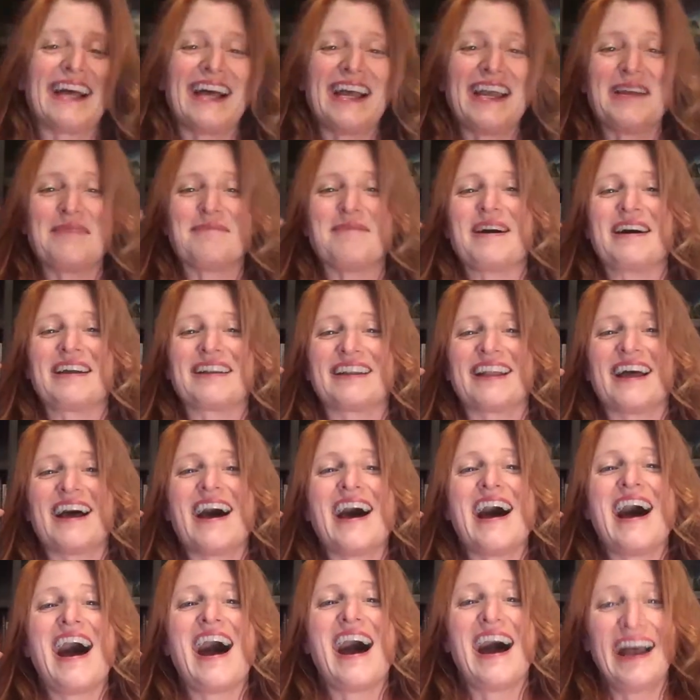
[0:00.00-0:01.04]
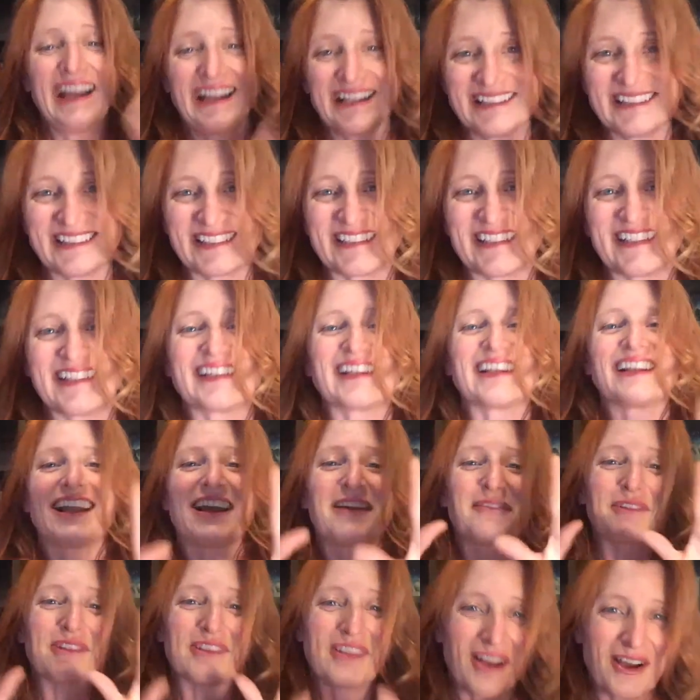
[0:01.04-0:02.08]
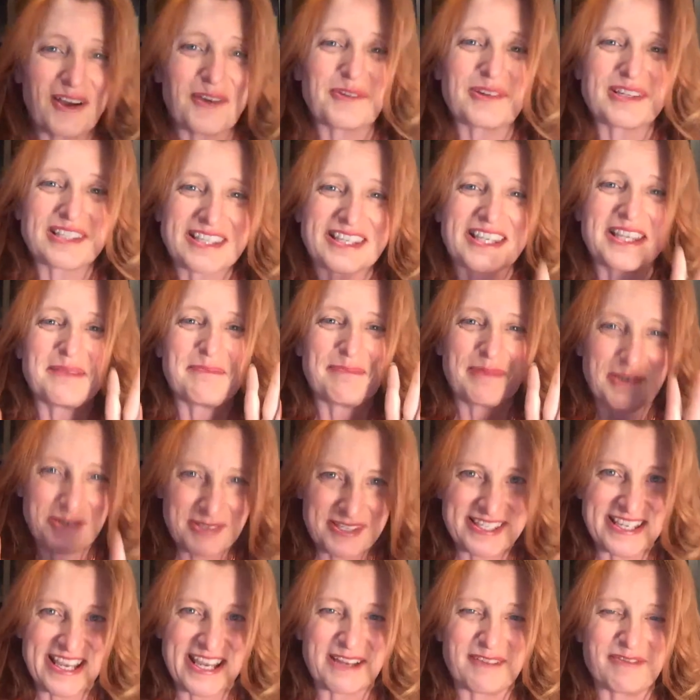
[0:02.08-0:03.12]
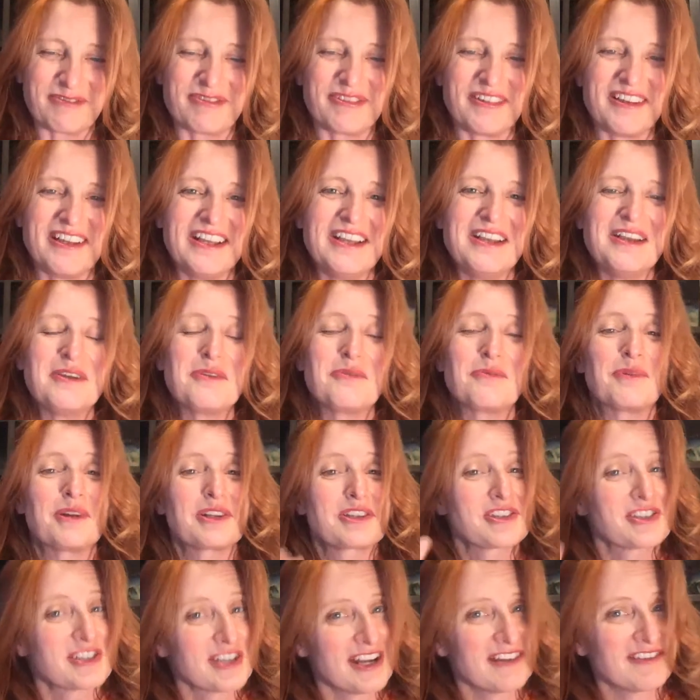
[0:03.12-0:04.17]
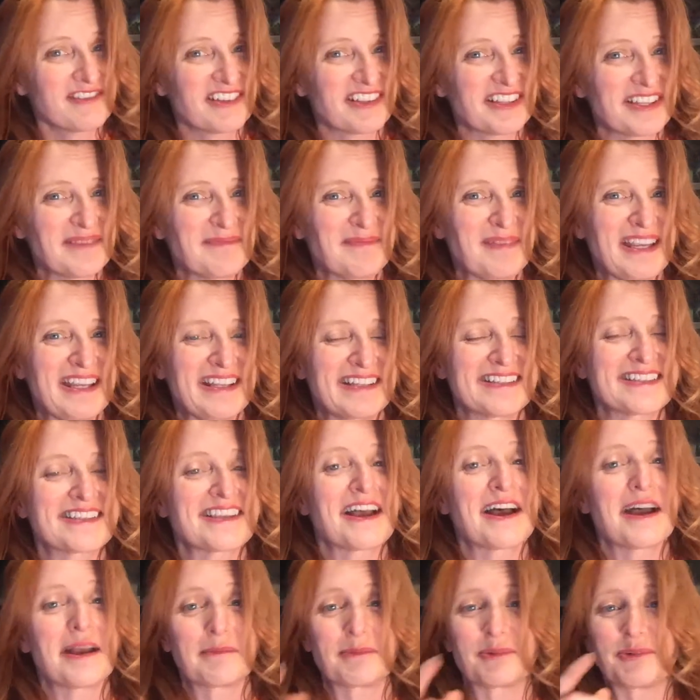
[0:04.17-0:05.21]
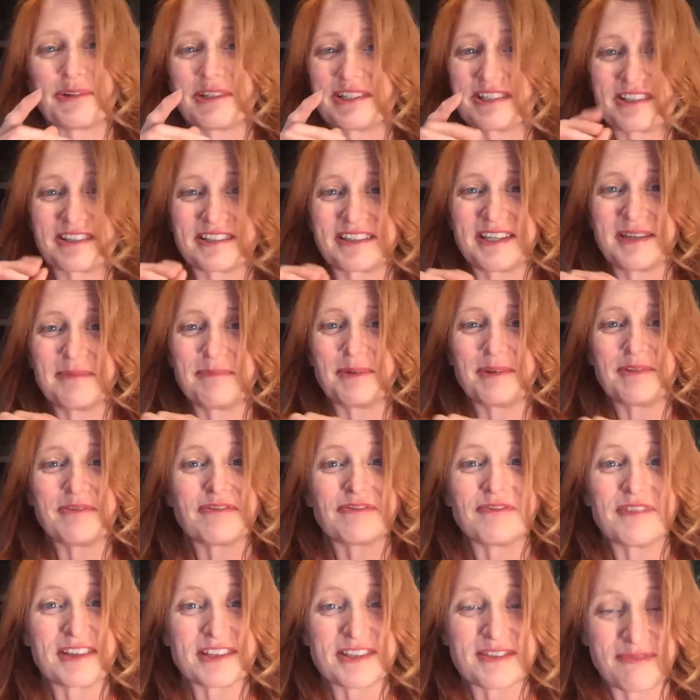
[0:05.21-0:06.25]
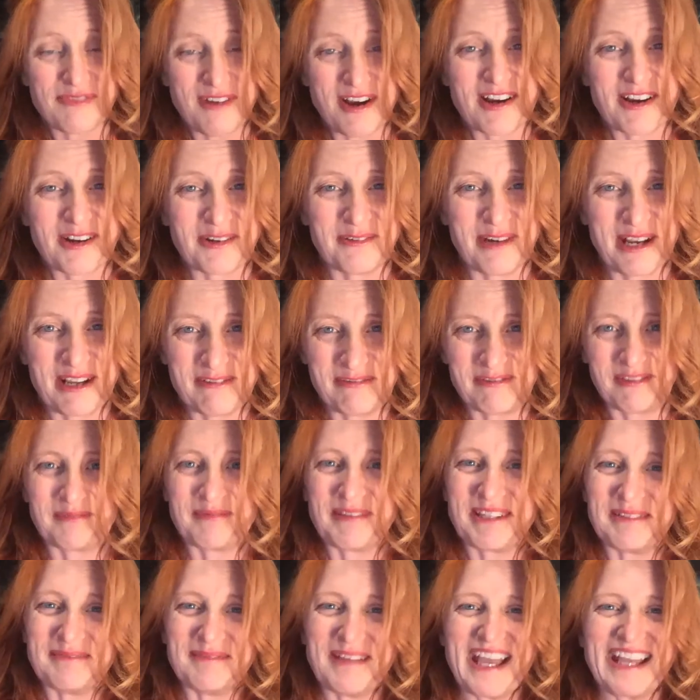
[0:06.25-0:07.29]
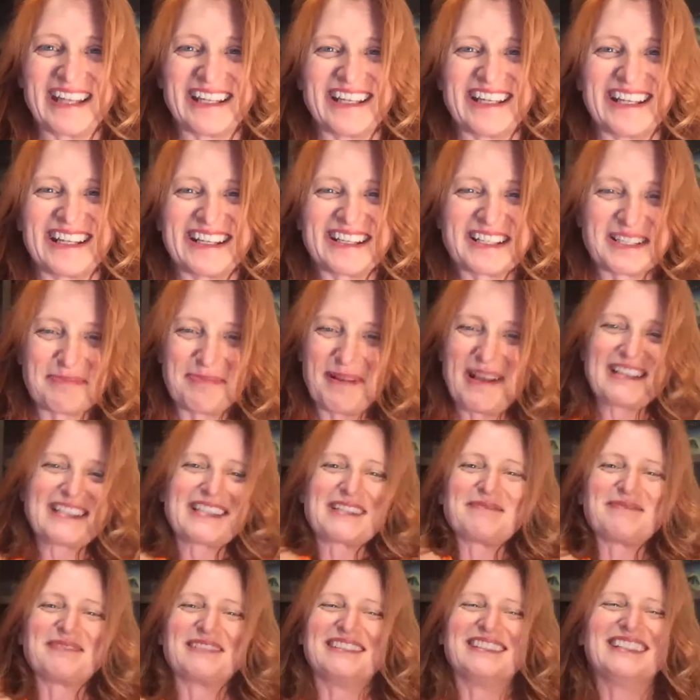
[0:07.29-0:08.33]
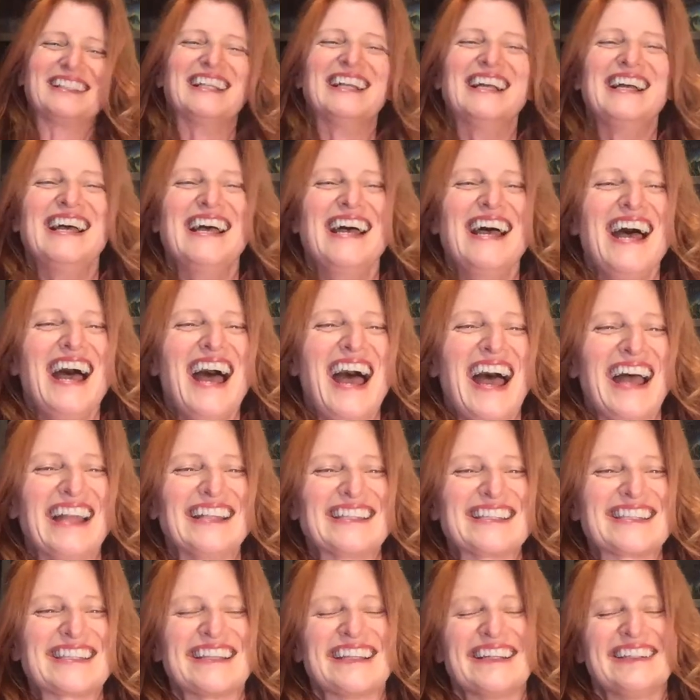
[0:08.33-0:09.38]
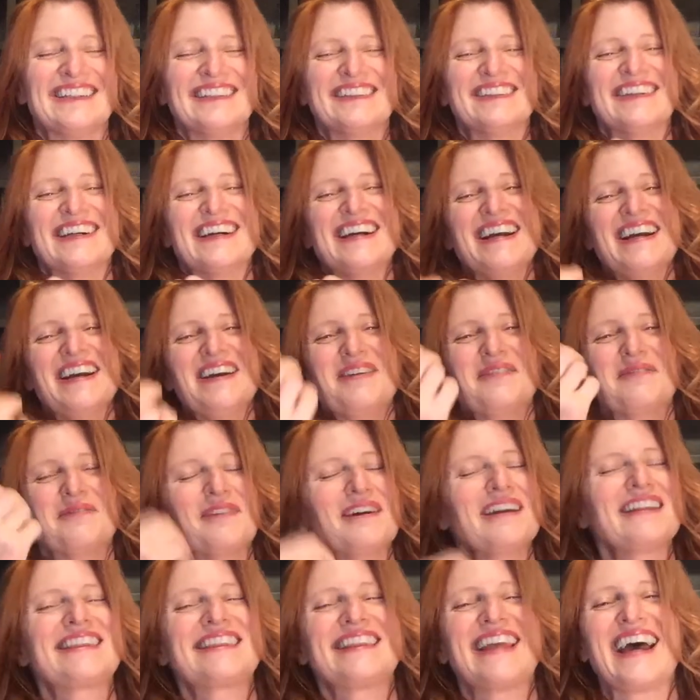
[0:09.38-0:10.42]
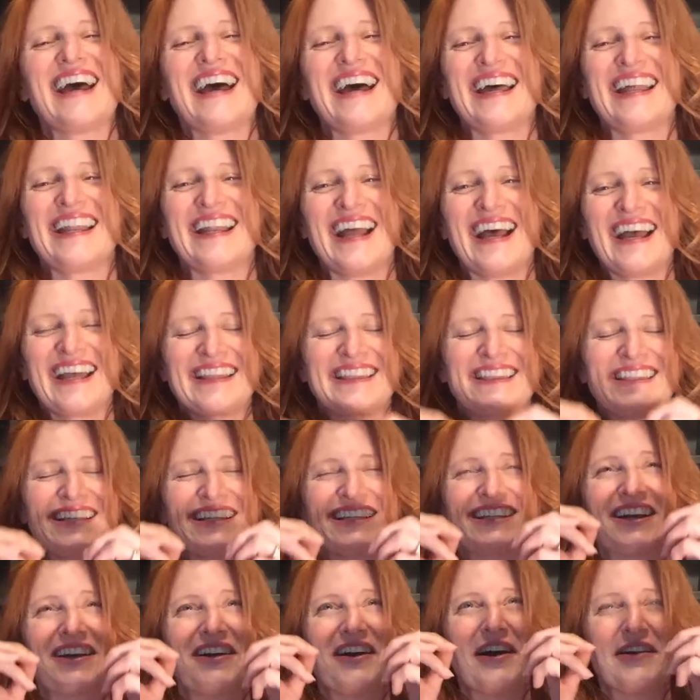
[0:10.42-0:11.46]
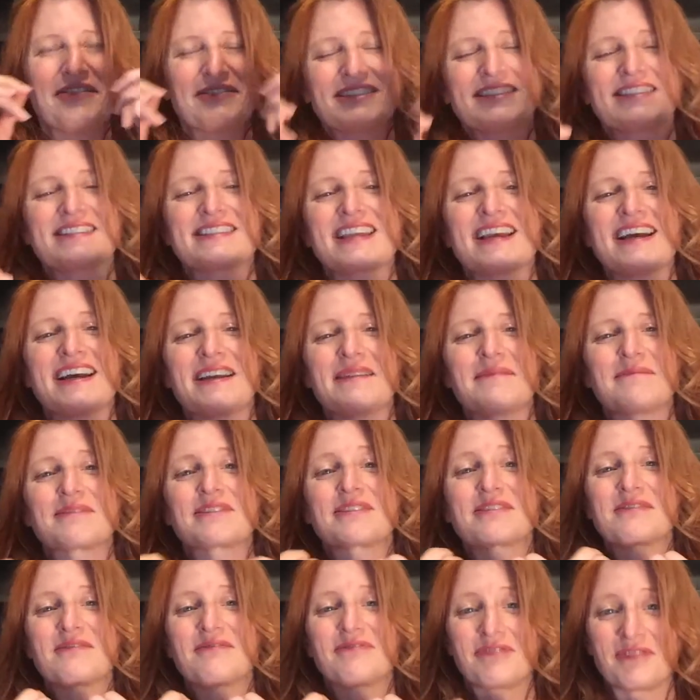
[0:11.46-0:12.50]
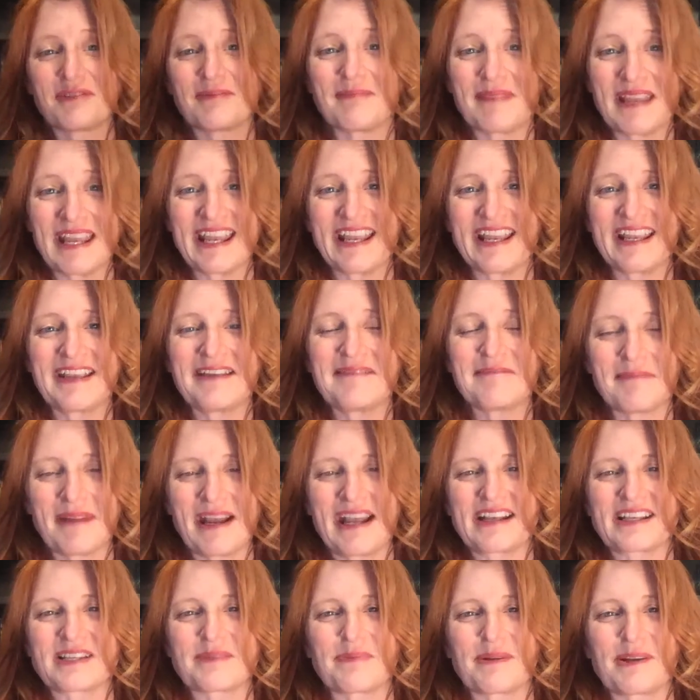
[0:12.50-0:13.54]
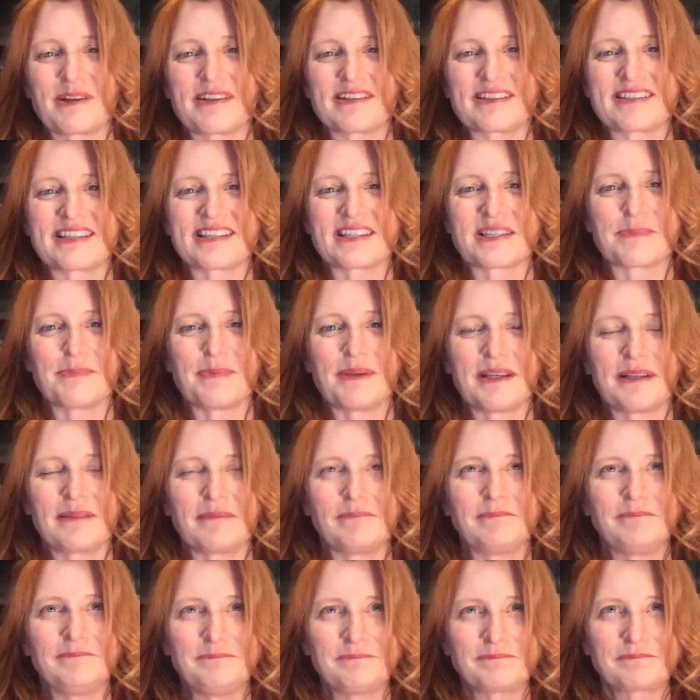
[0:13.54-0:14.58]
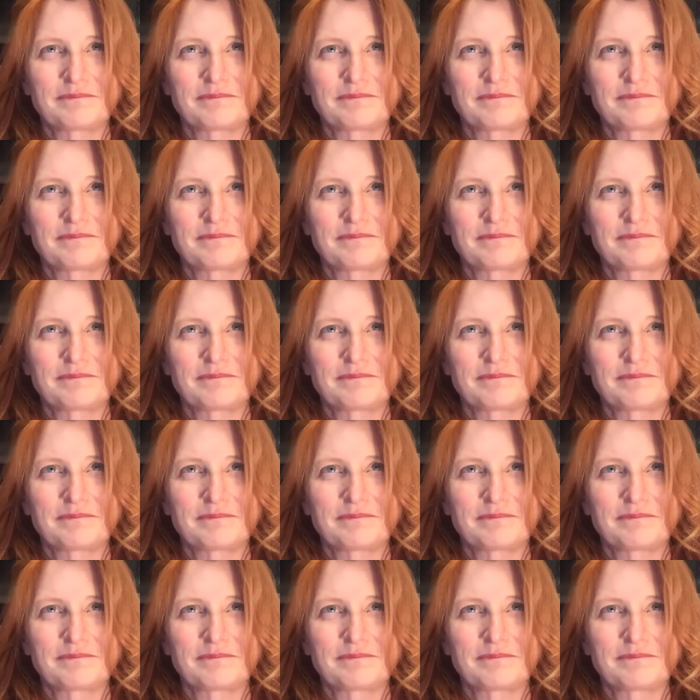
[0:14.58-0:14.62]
I am on high alert and I will always keep you safe. which generally means I'm going to keep you as far away from humanity as possible. And so with that, I think oftentimes for me, my experience has been,